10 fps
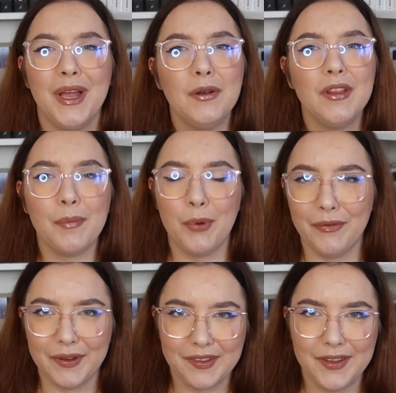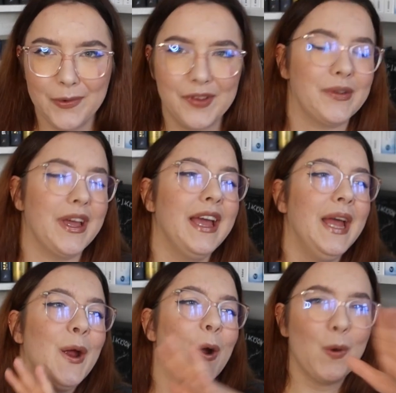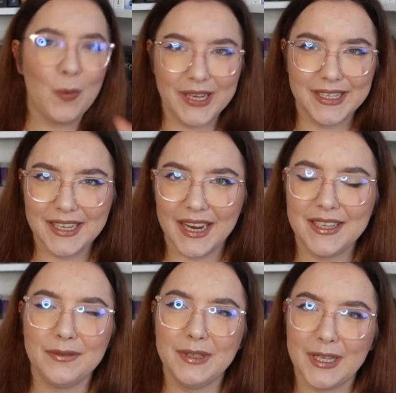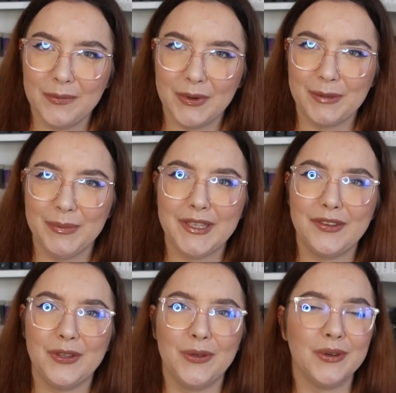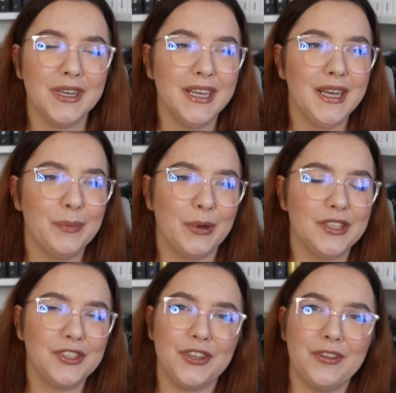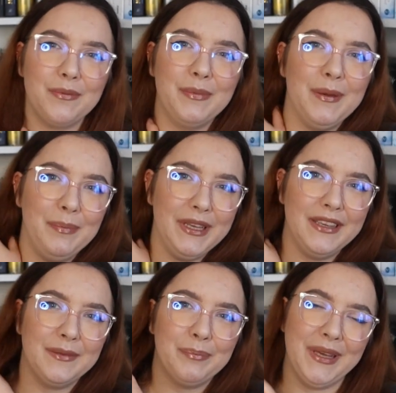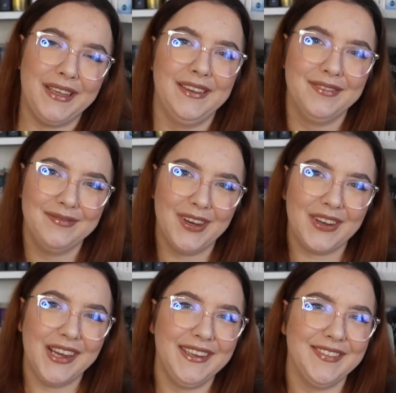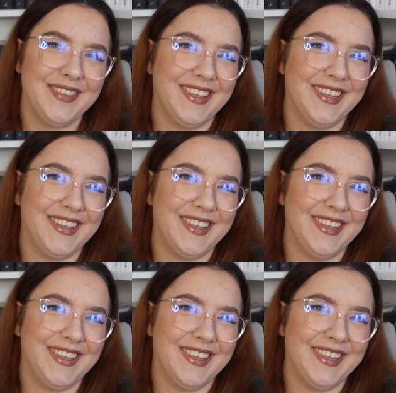is a perfect series, okay? Read it. I definitely can recommend this to you, but it's just me being picky, okay?